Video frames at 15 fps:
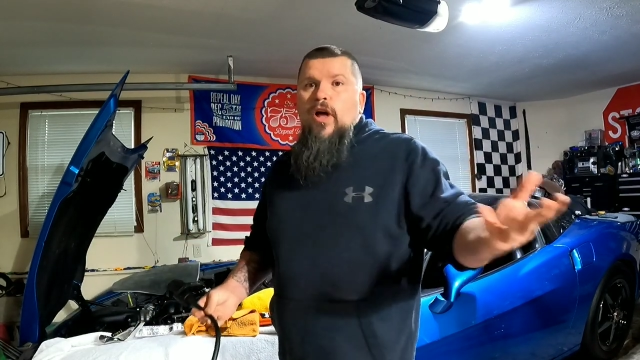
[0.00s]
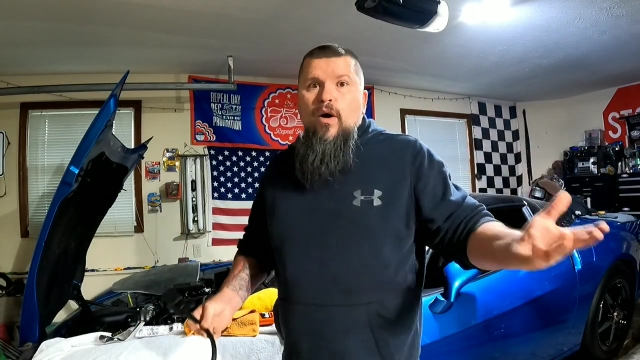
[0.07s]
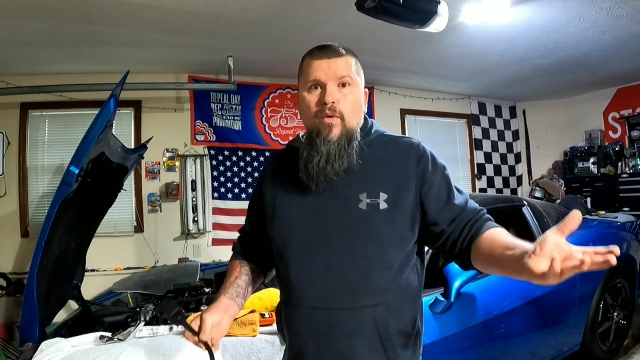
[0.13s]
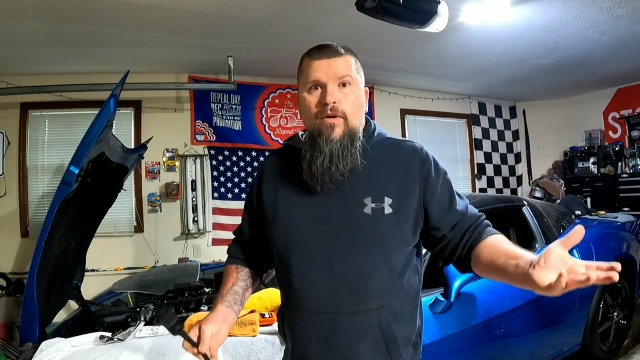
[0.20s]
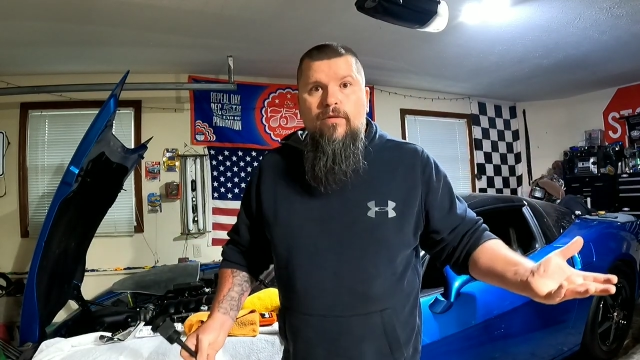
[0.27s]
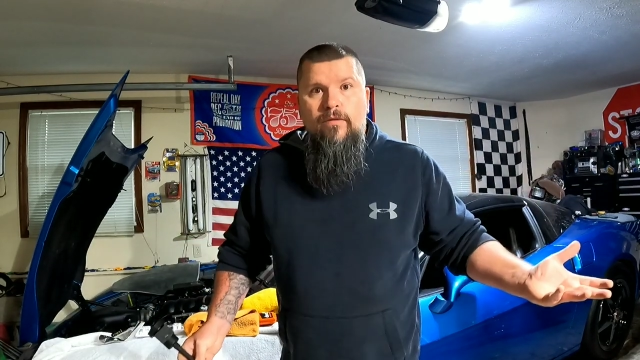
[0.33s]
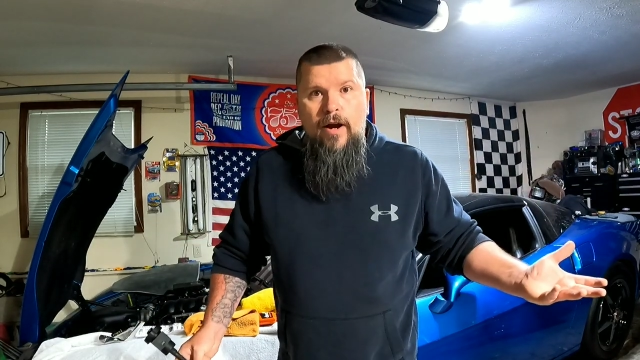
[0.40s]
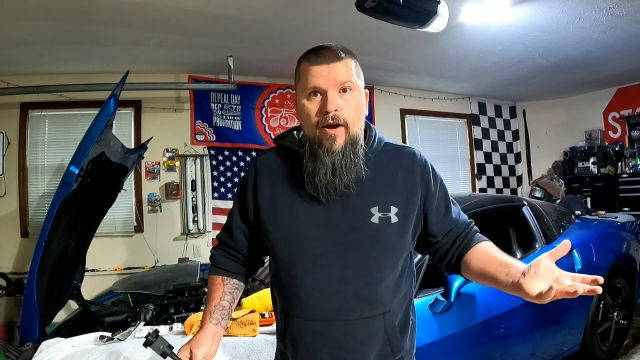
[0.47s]

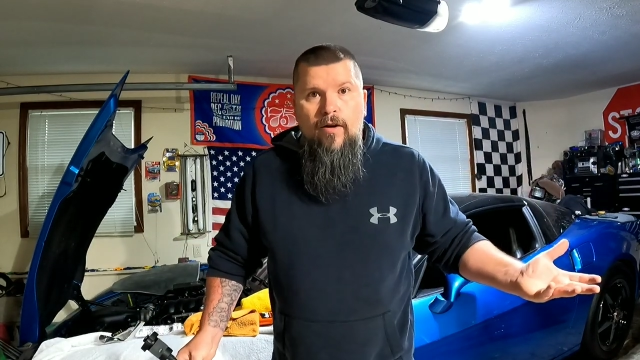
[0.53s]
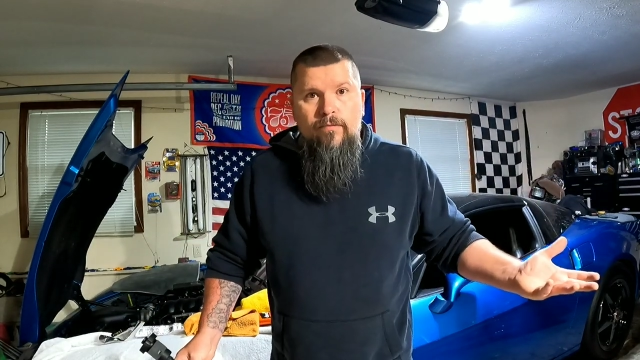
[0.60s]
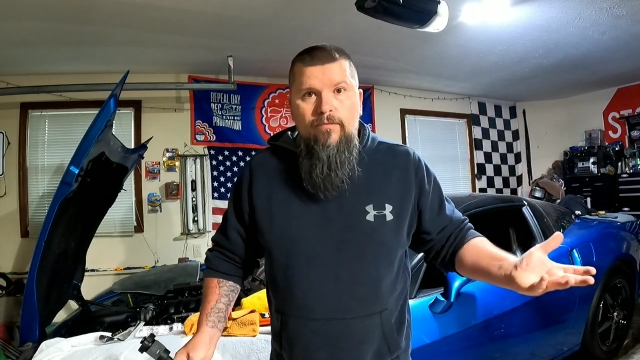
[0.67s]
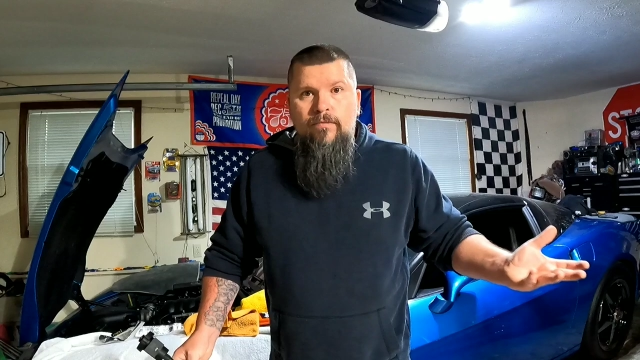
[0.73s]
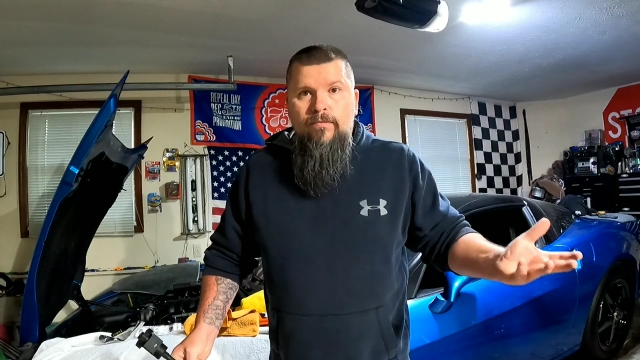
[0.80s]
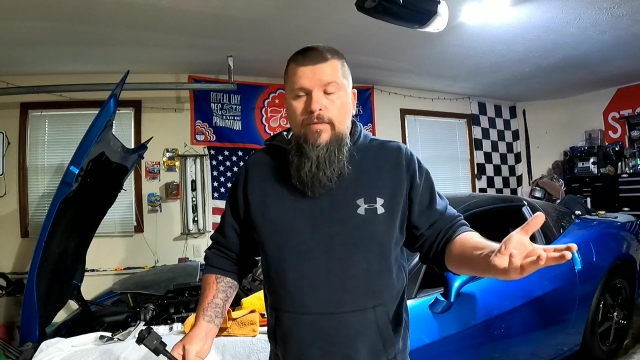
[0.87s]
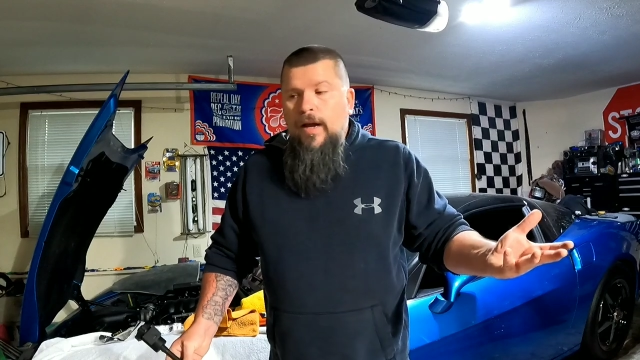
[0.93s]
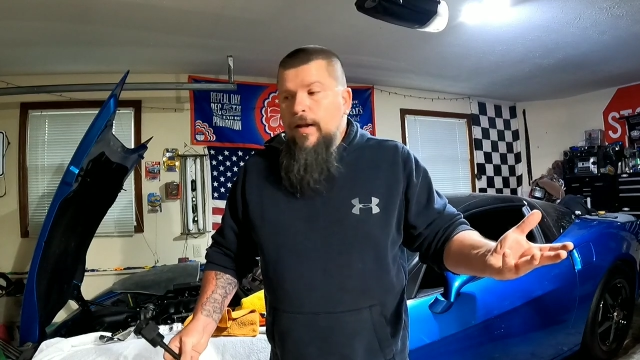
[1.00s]
snowing here
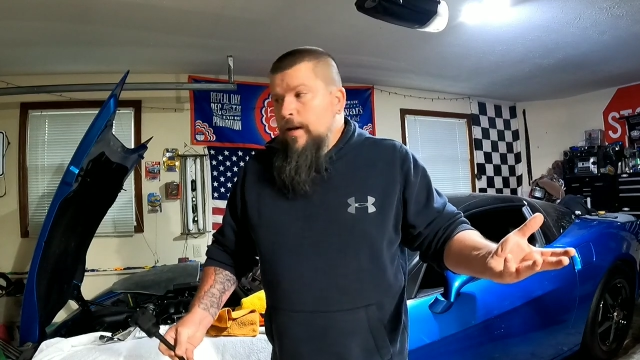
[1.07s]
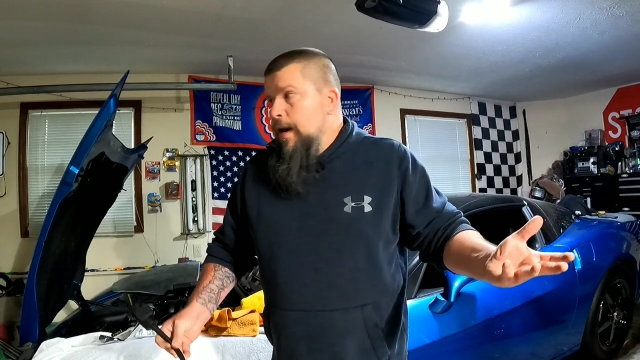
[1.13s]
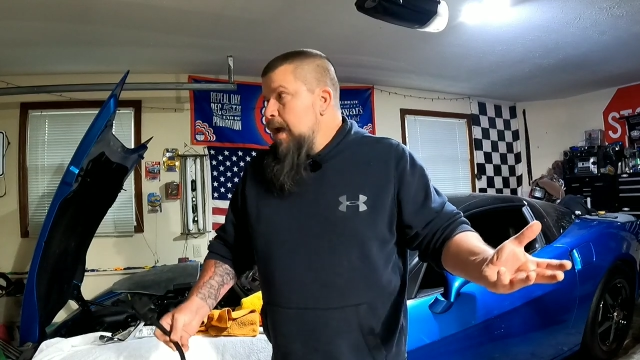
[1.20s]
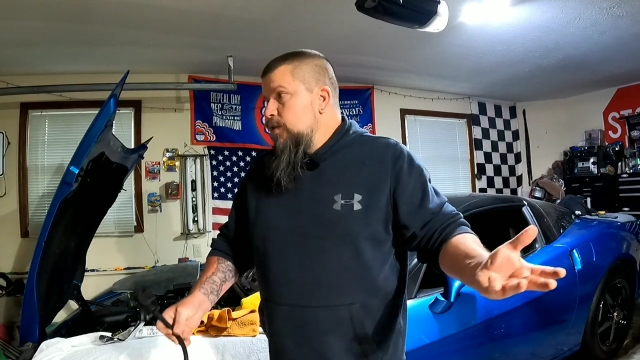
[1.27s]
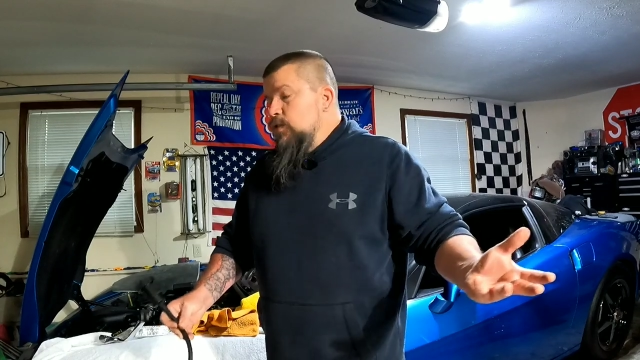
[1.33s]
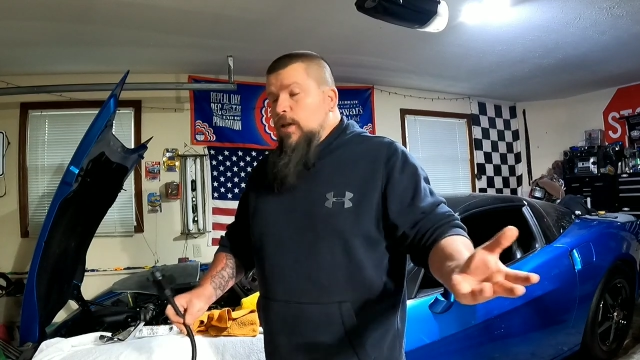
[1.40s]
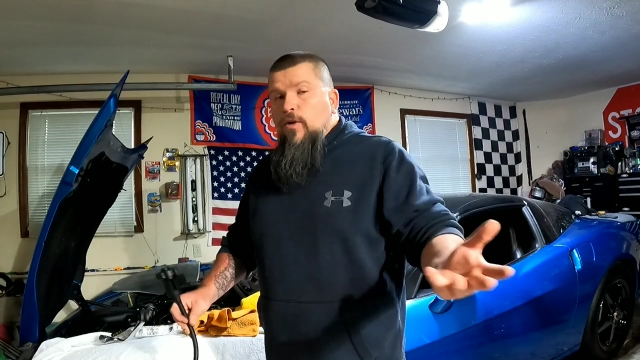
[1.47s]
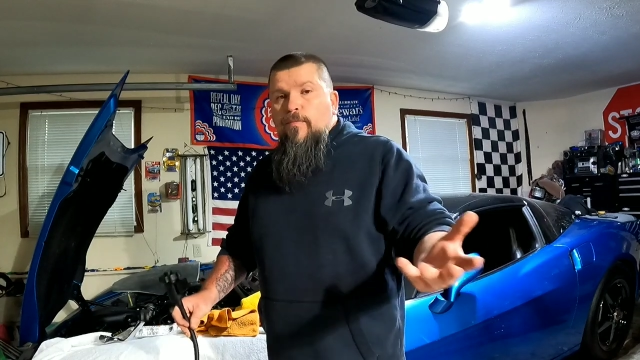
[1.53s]
in, in the
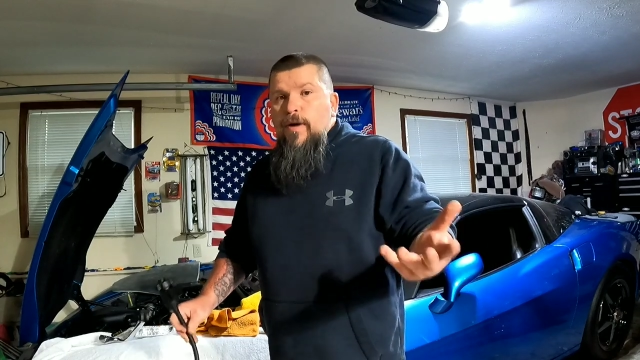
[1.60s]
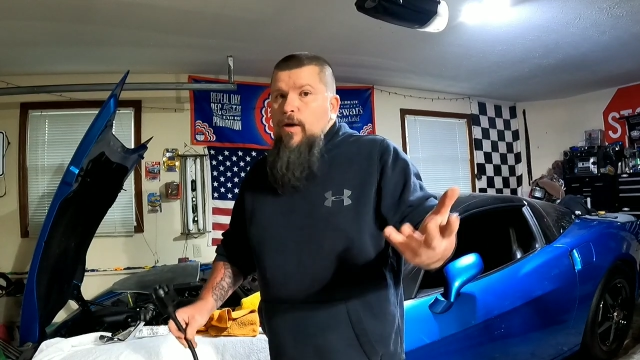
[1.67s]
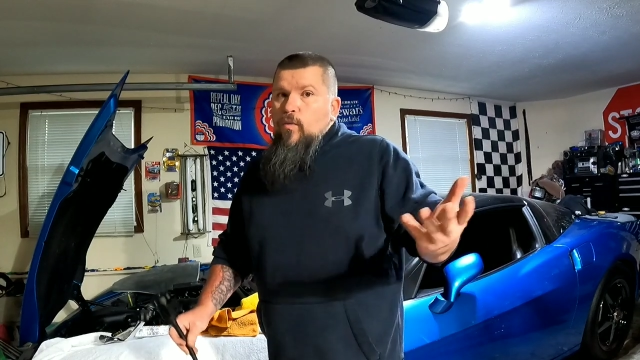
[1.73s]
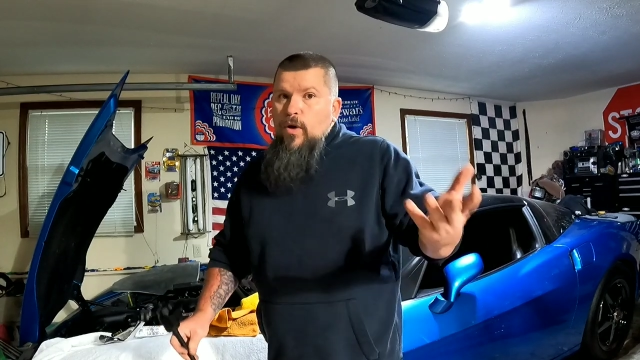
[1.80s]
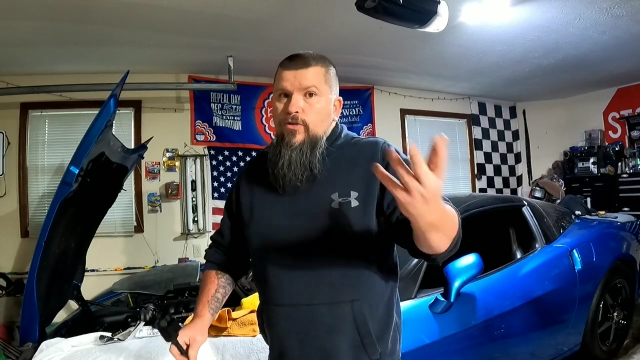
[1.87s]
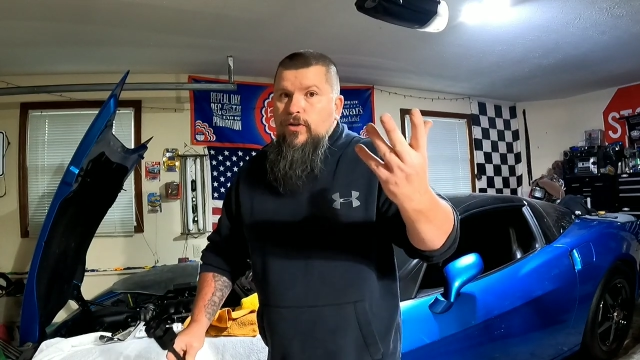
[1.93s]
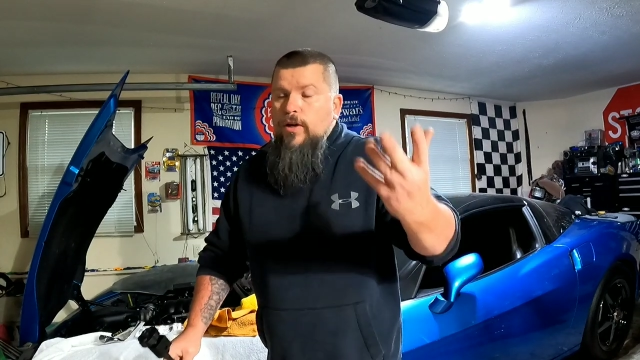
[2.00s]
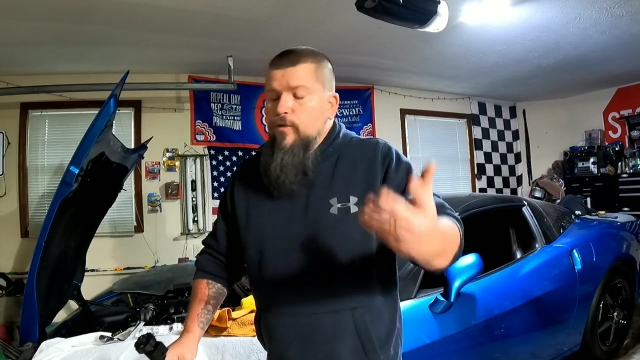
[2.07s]
next little
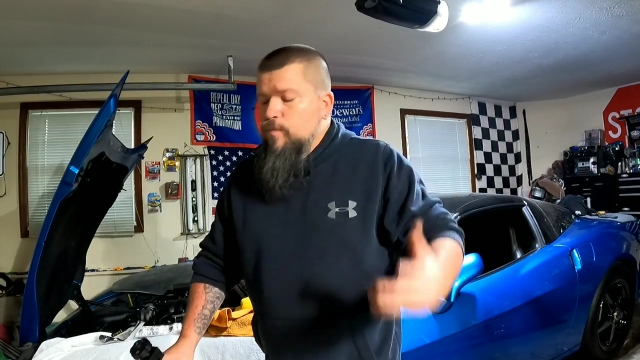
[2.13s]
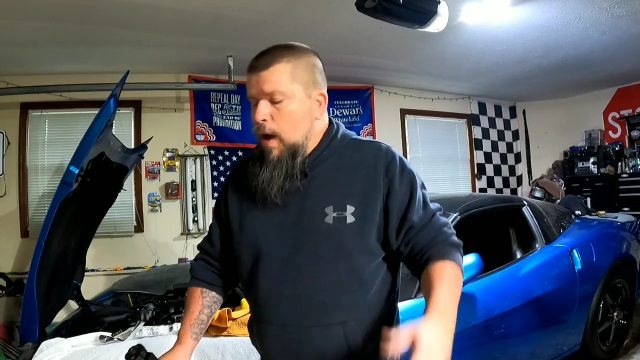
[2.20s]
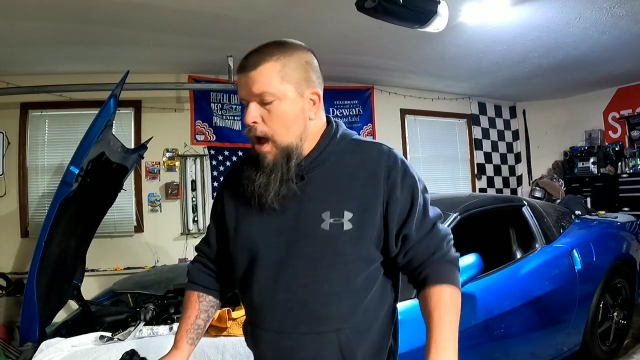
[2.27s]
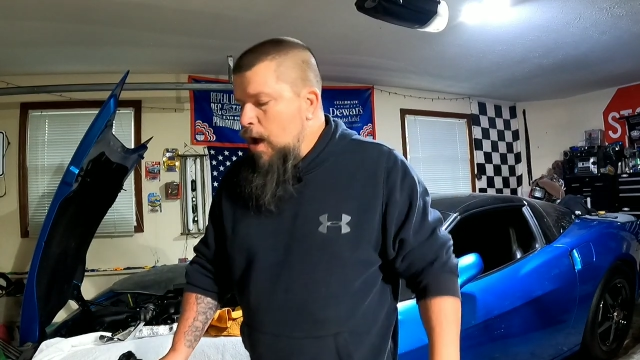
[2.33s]
bit, which is